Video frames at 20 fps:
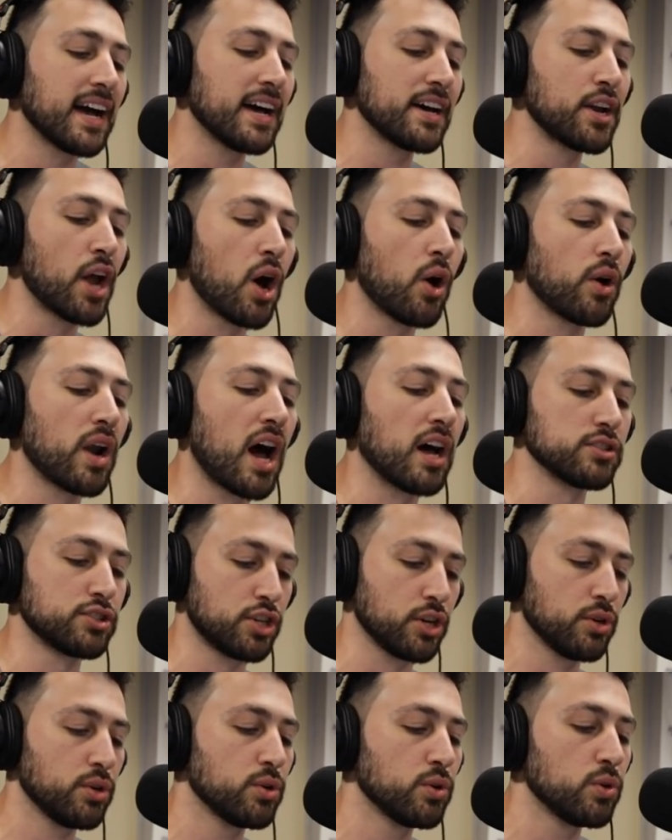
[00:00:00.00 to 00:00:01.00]
a note
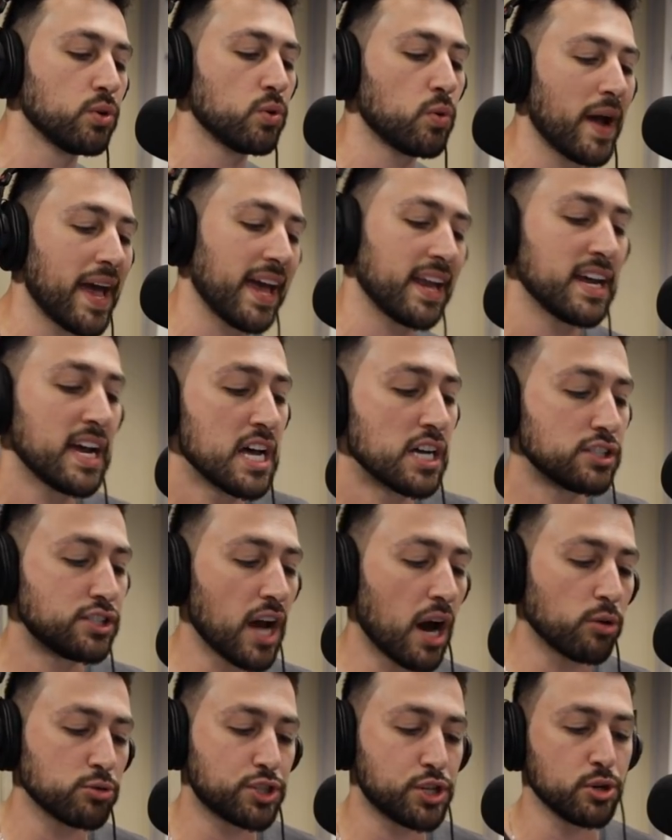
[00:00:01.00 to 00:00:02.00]
onto it.
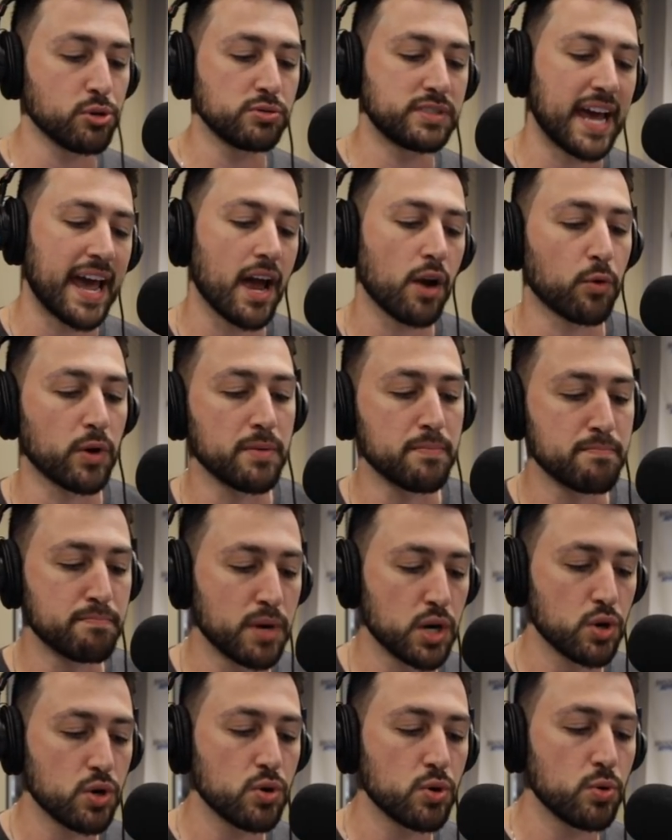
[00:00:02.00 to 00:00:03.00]
Don't you dare
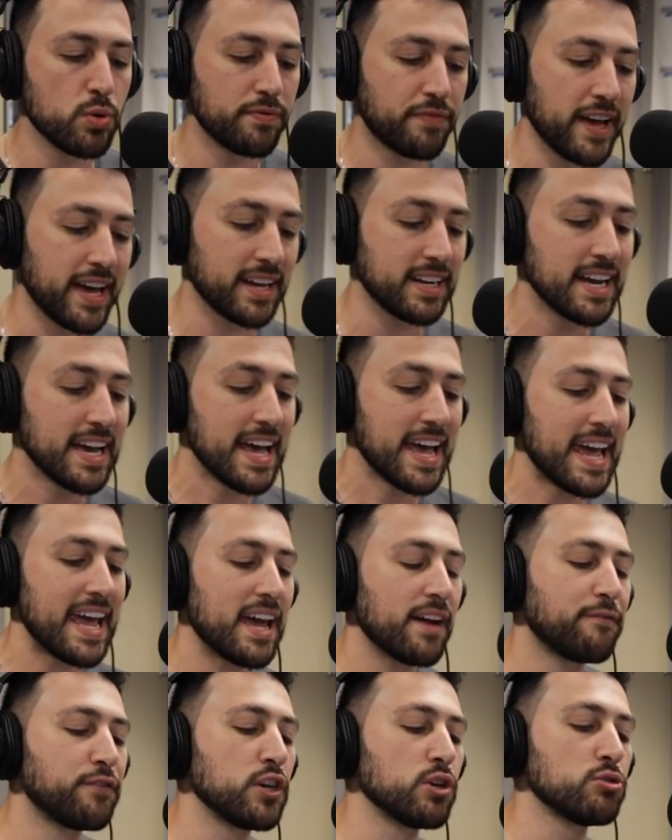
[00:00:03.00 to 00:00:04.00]
remove it.
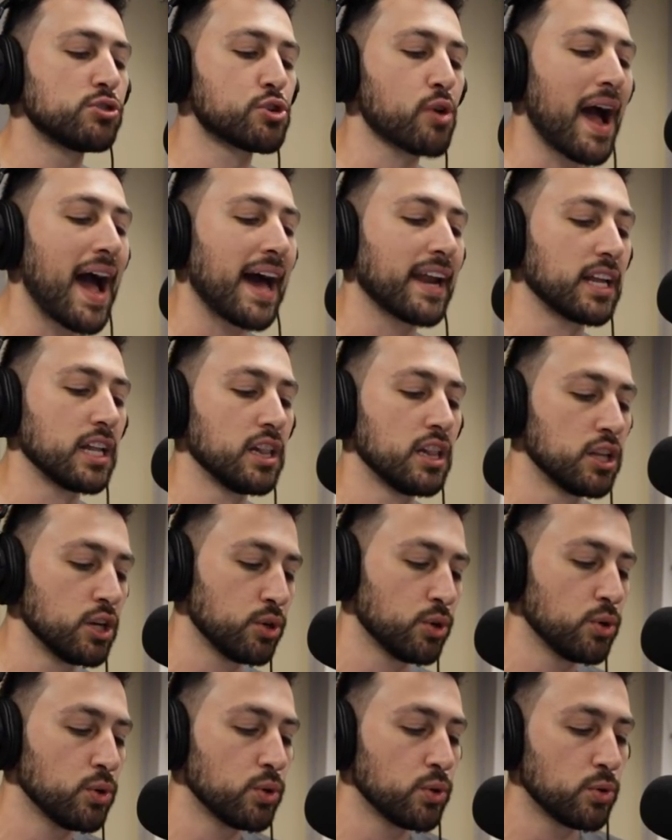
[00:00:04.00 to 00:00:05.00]
If you try to
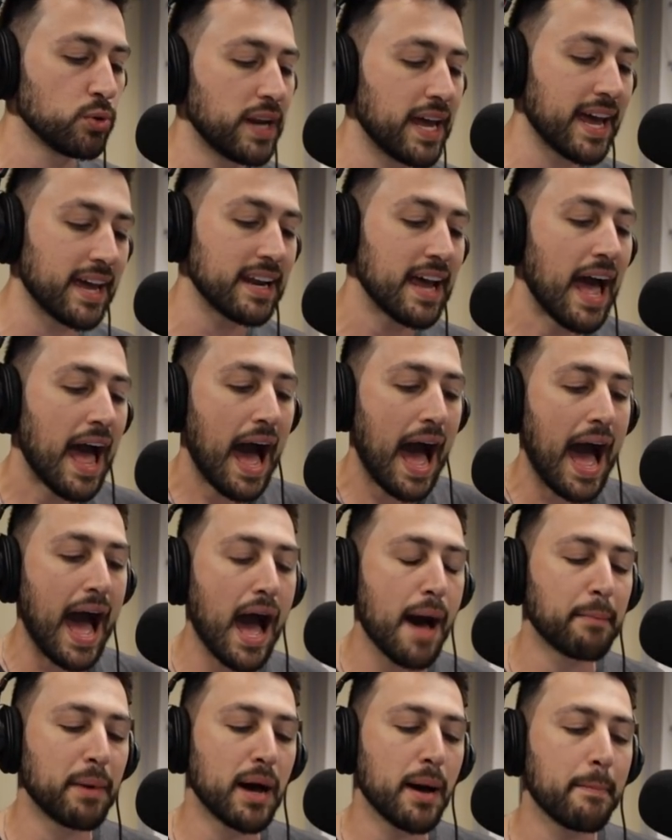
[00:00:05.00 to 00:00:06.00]
loot it,
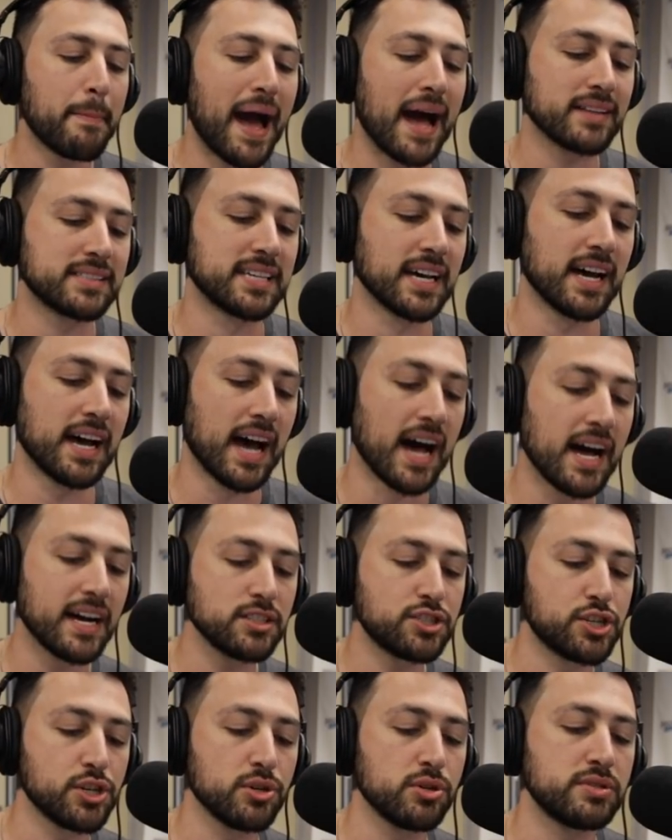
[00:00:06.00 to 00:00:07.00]
I'm about to
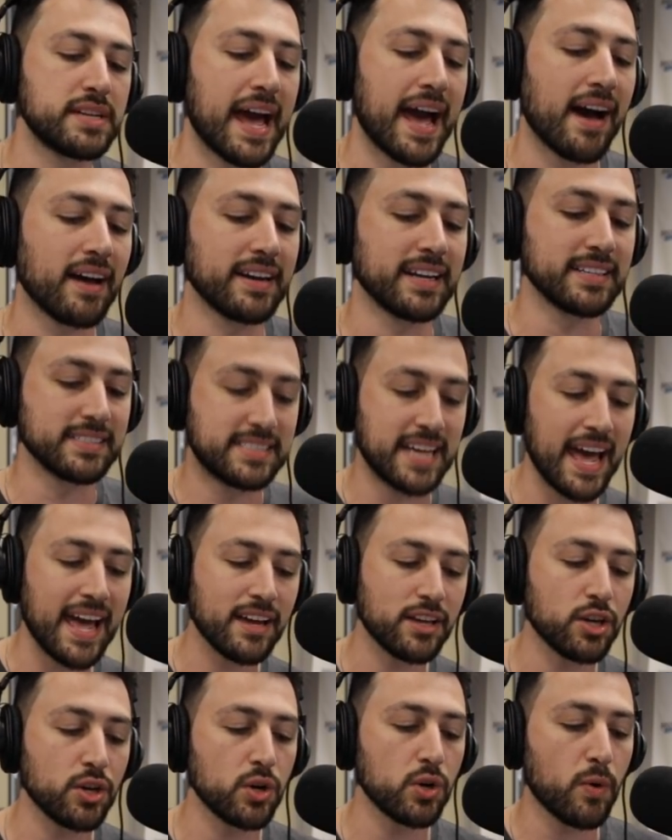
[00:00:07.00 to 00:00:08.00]
hunt you down and
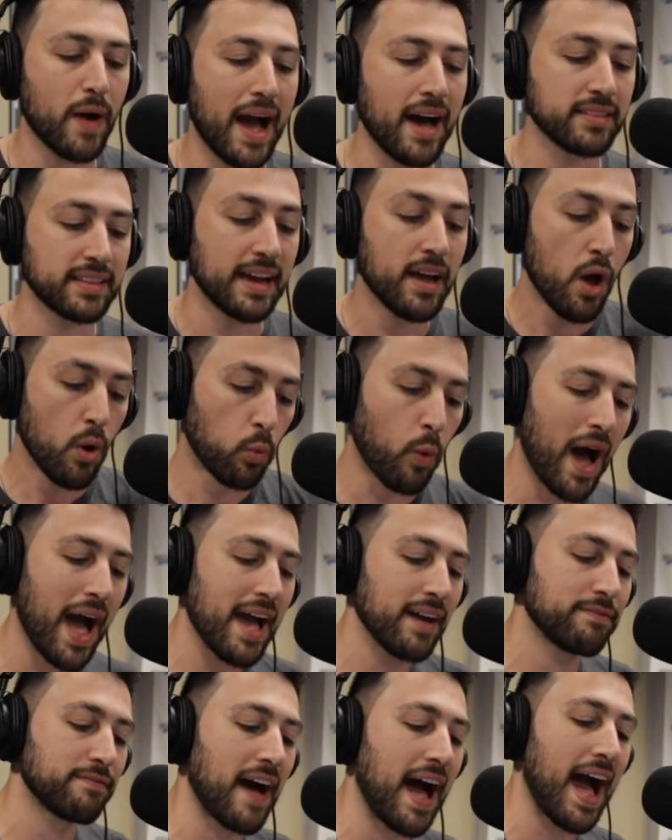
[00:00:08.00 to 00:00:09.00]
take you out like
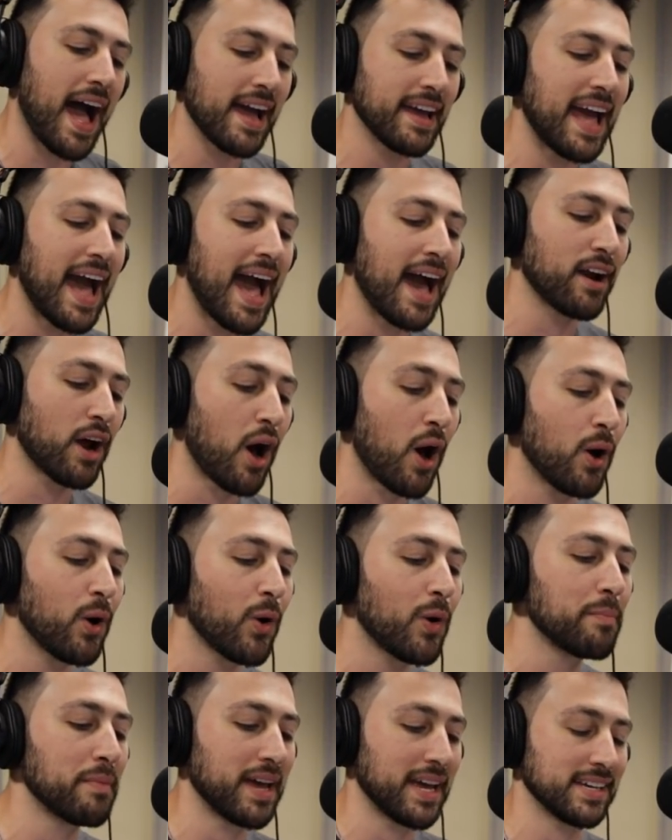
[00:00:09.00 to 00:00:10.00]
Wi-Fi at
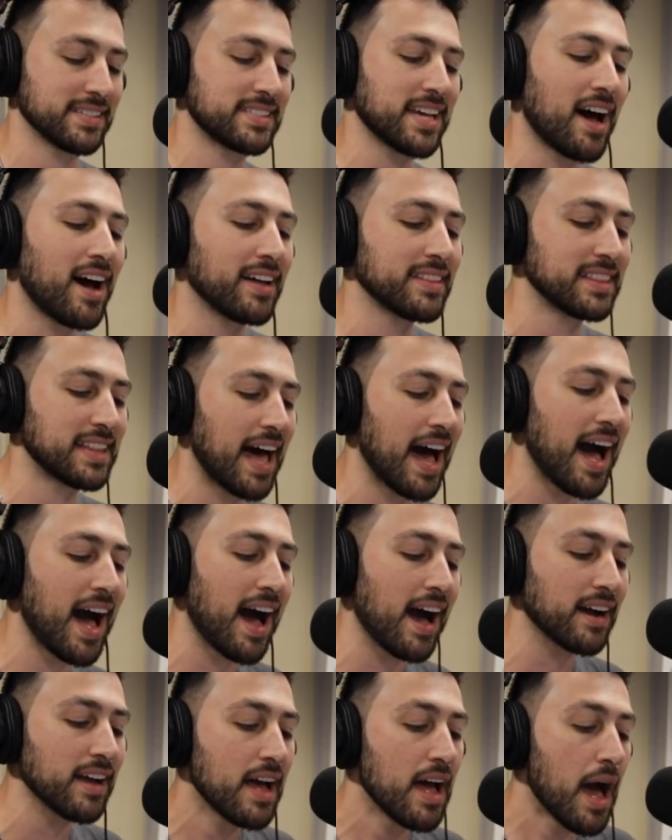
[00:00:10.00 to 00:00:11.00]
home is on
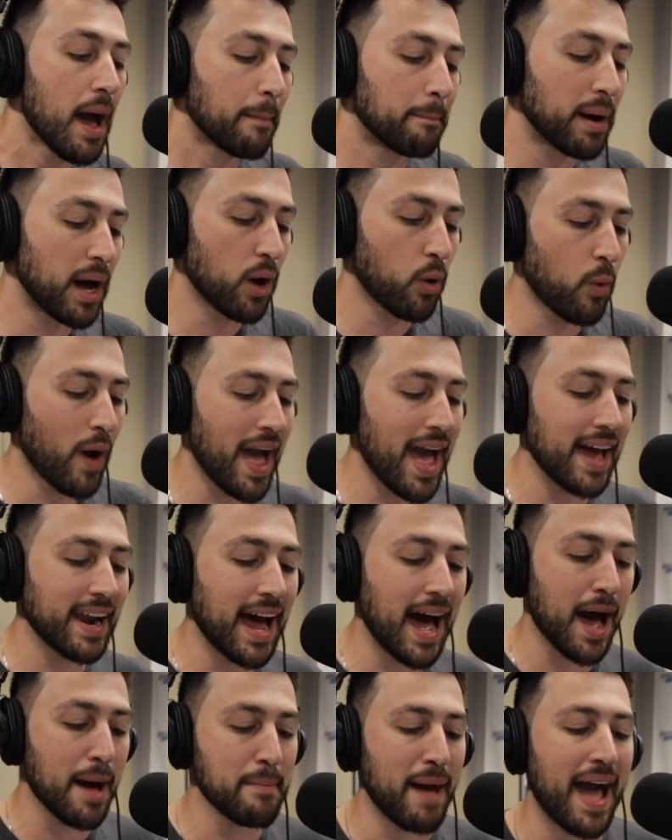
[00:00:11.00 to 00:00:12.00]
lock. But when
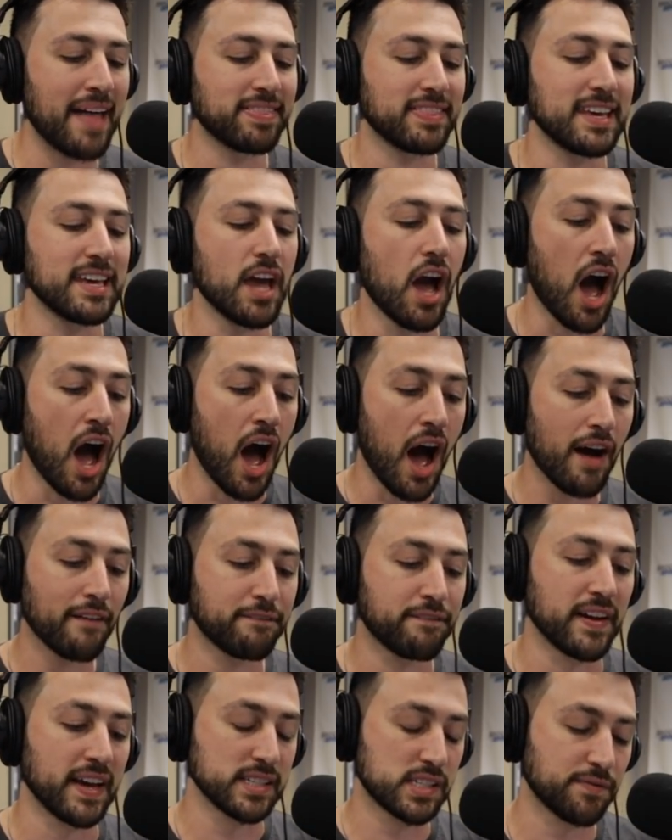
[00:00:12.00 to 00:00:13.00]
I'm at the
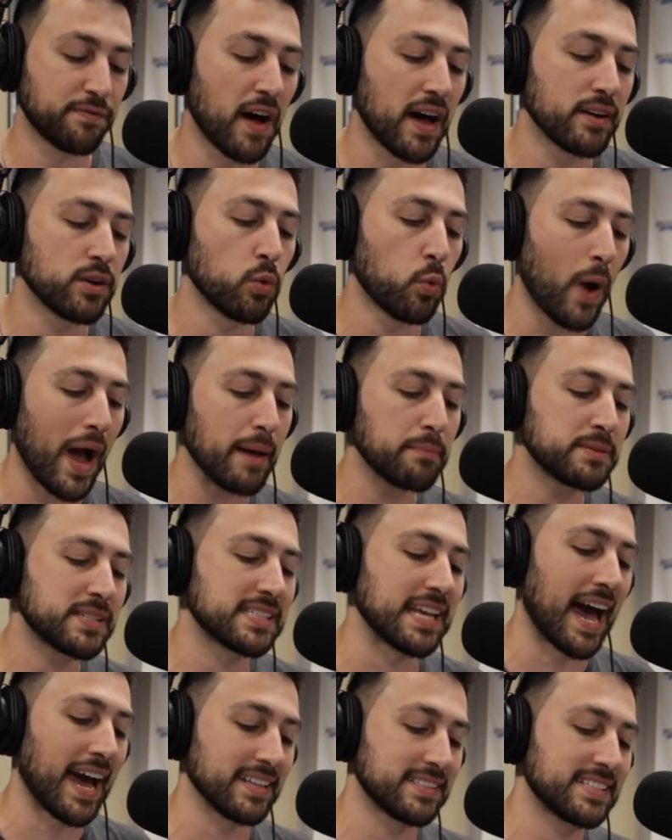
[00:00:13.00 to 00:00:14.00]
office, fun
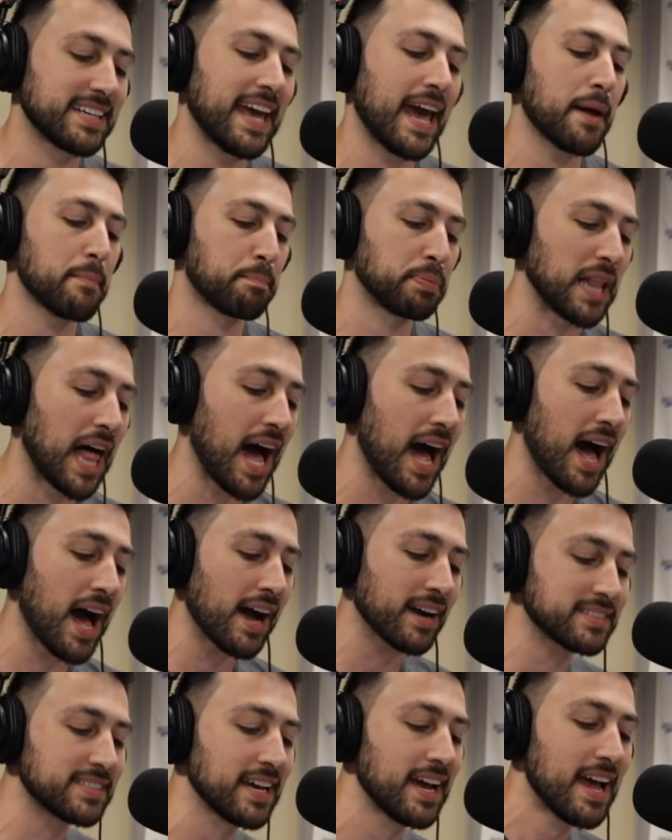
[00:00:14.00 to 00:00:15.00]
websites get
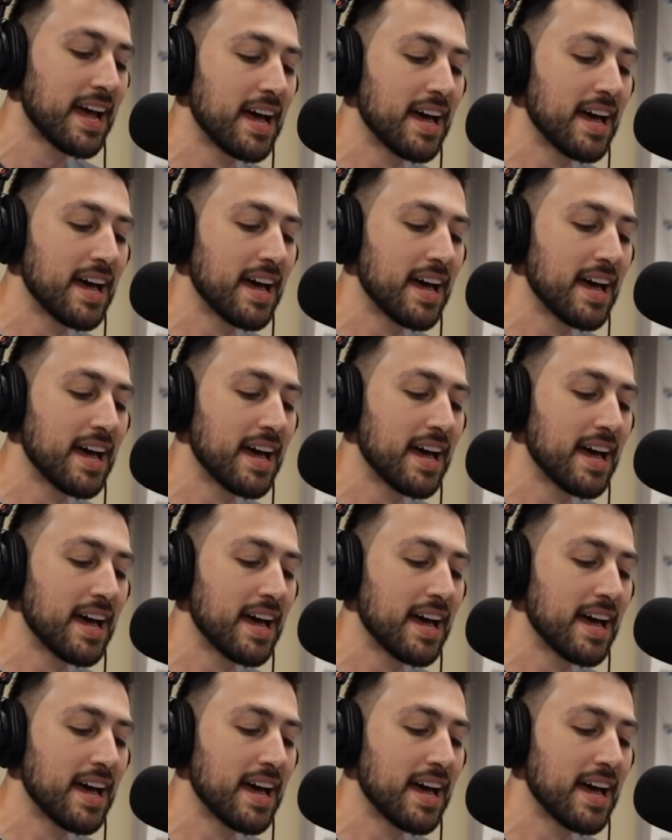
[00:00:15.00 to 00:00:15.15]
blocked.